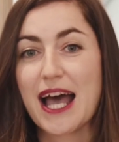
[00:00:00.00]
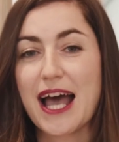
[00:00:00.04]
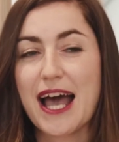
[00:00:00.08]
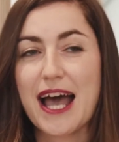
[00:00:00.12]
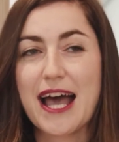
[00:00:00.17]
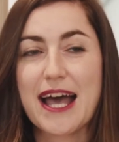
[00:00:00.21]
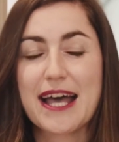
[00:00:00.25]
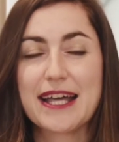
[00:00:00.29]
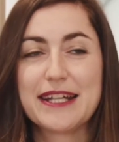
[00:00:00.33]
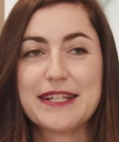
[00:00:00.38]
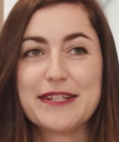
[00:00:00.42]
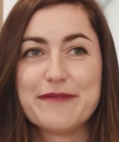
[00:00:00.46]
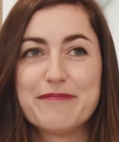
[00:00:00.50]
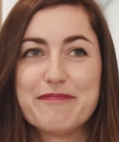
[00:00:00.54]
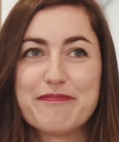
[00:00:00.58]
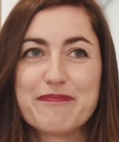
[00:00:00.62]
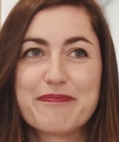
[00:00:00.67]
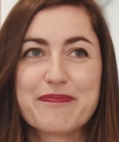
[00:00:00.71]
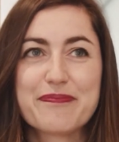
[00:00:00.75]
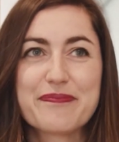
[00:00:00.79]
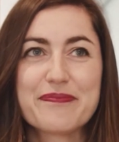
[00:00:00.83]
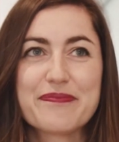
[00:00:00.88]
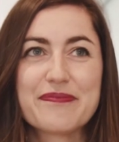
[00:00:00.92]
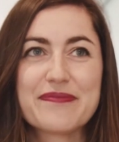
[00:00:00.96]
And
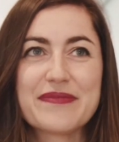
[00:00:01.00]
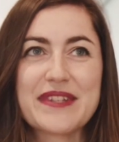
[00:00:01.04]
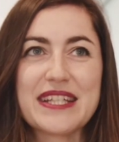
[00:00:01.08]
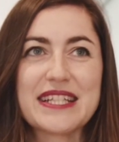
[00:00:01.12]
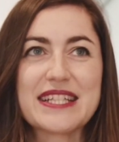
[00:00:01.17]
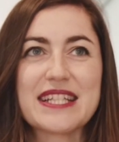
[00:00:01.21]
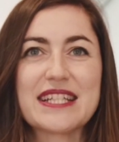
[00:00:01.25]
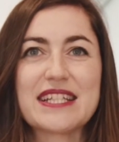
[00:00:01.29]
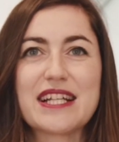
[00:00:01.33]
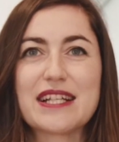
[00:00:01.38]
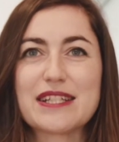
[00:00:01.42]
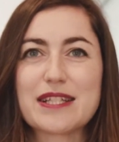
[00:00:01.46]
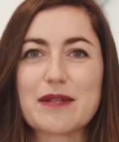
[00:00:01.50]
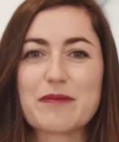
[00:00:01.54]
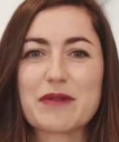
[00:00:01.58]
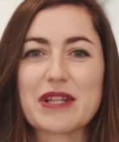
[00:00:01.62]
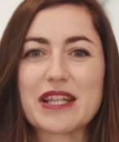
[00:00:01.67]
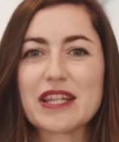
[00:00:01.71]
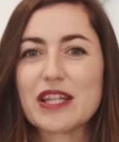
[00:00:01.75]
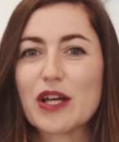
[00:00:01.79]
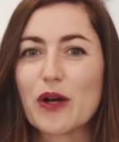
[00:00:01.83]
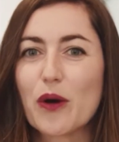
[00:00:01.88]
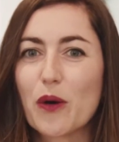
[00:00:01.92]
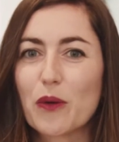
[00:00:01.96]
this is not something
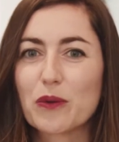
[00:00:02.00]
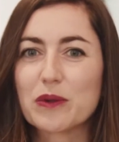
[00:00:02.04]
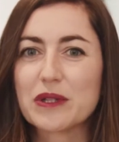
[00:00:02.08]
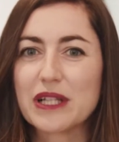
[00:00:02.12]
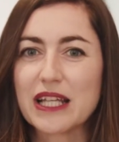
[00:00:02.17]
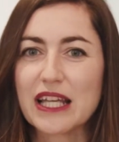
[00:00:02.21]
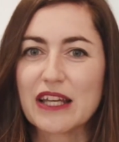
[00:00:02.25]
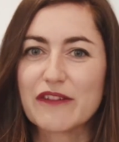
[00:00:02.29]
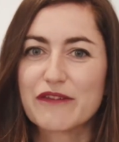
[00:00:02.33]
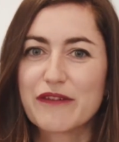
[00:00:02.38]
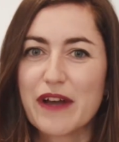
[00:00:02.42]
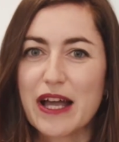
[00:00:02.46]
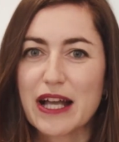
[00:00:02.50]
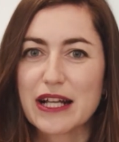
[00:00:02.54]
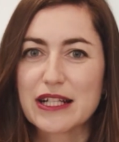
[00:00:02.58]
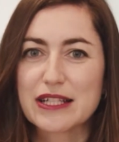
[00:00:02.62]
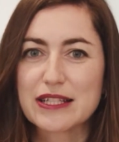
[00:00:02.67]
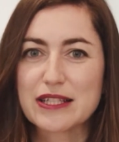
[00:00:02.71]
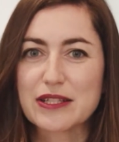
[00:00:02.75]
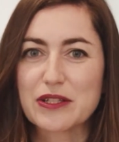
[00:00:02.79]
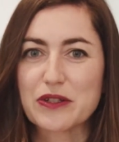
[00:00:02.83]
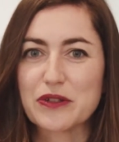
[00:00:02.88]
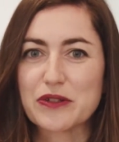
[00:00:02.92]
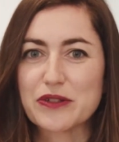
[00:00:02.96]
that only
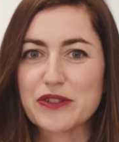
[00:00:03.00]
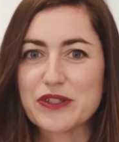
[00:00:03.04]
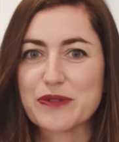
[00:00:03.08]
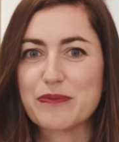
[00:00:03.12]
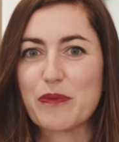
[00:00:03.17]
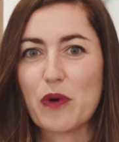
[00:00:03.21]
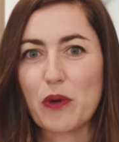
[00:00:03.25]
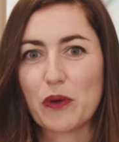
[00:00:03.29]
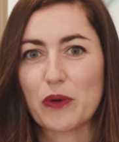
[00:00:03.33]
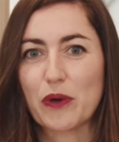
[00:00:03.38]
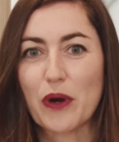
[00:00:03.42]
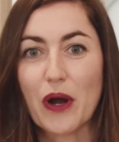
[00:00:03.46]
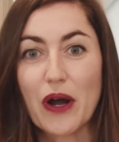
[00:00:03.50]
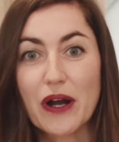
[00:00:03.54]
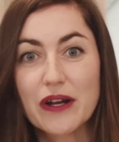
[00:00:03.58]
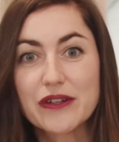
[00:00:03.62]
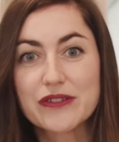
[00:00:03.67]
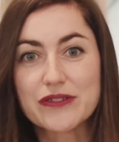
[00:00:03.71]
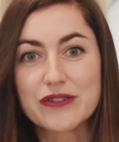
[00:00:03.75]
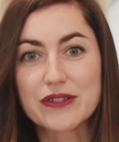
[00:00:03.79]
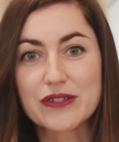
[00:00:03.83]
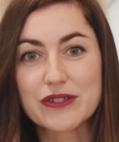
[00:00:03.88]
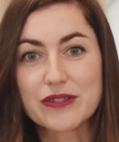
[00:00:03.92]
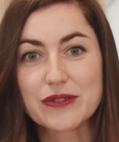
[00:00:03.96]
affects smaller
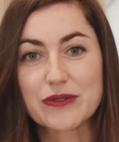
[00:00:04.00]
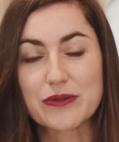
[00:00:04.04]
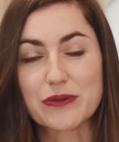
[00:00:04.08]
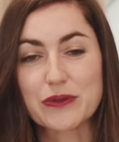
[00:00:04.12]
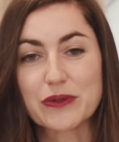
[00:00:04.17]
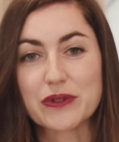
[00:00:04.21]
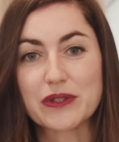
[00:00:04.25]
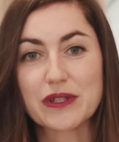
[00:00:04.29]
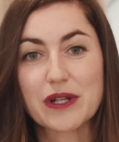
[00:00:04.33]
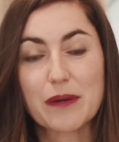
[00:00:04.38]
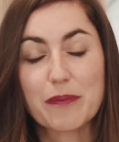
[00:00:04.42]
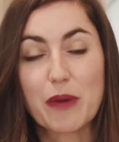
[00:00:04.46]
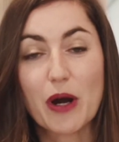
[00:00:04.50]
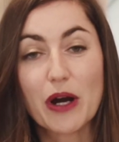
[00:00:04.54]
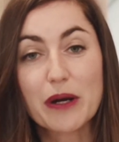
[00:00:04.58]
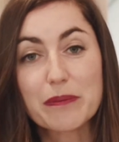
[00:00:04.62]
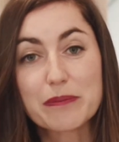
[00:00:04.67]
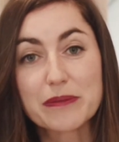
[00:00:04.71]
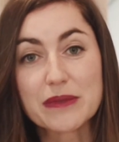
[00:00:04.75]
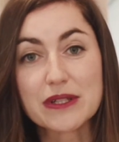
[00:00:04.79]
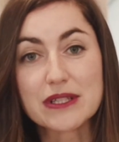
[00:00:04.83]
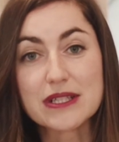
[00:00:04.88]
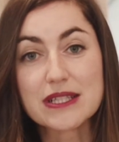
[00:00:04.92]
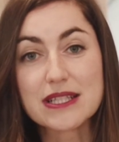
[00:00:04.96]
houses or
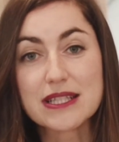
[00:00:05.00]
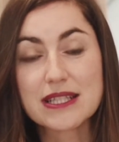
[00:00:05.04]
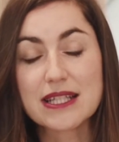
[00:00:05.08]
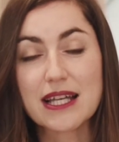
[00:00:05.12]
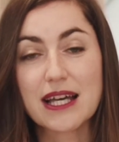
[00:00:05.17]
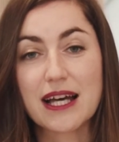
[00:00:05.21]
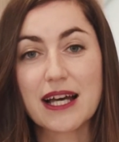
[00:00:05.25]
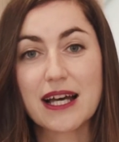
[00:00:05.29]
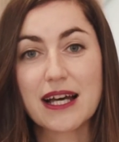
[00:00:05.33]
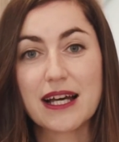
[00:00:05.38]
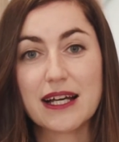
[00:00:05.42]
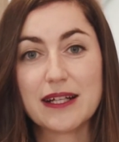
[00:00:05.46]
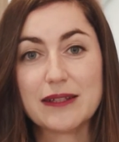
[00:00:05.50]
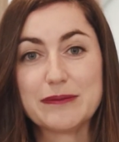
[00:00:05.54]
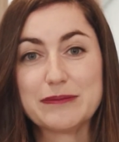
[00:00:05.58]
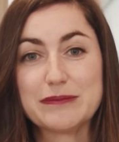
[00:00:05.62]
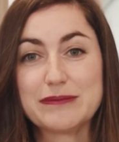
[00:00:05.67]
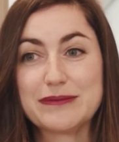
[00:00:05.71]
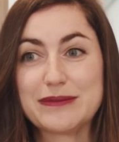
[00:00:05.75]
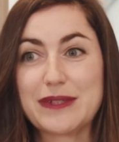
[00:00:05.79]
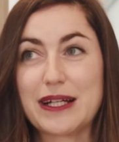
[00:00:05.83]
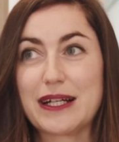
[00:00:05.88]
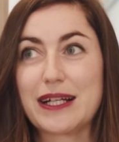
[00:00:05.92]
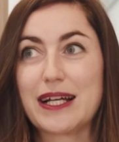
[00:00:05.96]
apartments.
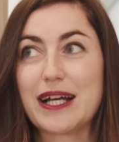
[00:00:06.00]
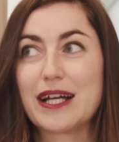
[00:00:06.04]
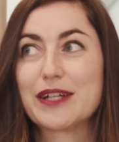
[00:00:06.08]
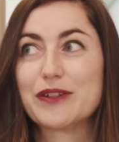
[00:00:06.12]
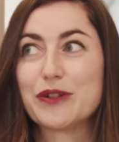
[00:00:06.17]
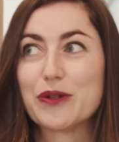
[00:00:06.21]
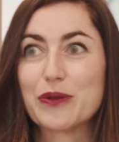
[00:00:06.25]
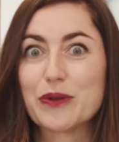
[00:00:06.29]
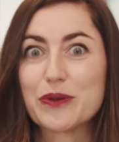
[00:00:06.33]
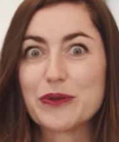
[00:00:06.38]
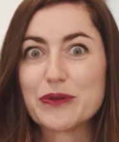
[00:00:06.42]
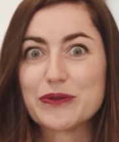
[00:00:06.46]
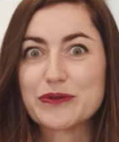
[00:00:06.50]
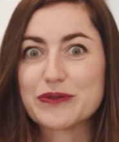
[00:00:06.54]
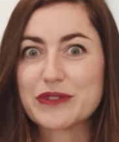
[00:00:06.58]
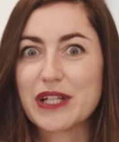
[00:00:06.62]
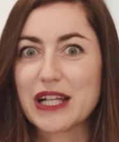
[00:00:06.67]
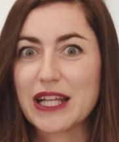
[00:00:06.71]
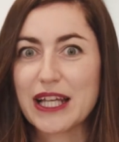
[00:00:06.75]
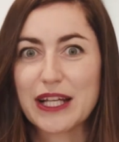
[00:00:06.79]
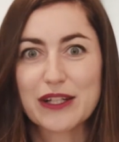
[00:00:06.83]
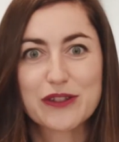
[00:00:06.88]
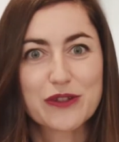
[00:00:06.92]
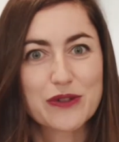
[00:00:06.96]
I know of
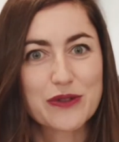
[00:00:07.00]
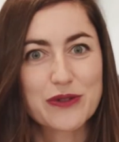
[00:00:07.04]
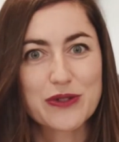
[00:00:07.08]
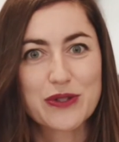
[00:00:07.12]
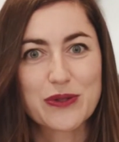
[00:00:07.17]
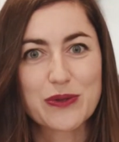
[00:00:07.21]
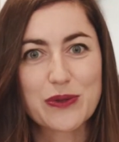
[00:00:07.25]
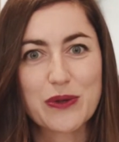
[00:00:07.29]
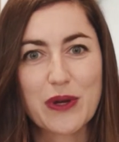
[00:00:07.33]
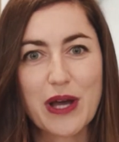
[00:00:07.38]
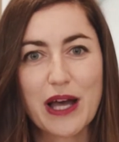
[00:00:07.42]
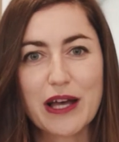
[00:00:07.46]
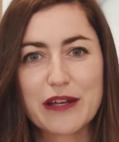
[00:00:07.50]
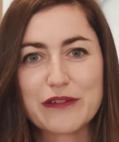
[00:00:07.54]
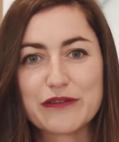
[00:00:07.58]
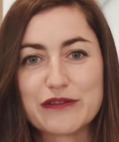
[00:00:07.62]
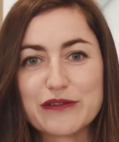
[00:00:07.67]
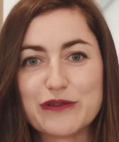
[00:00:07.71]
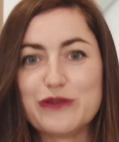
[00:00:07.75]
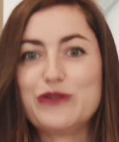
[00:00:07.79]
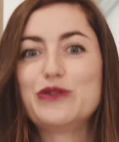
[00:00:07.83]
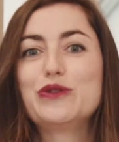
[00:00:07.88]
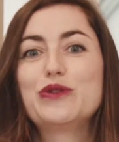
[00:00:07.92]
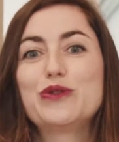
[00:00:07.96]
collectors who have
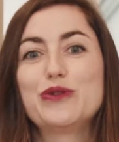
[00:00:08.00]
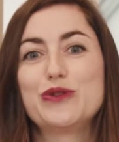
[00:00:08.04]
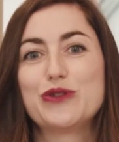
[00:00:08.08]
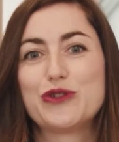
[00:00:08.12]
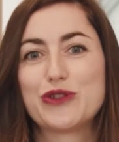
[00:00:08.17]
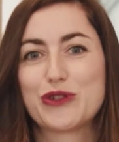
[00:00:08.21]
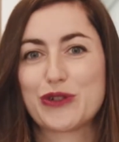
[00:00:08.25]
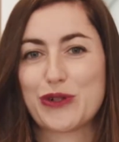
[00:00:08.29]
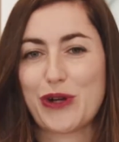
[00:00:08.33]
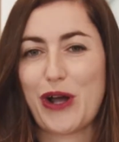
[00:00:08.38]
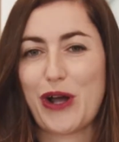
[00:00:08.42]
huge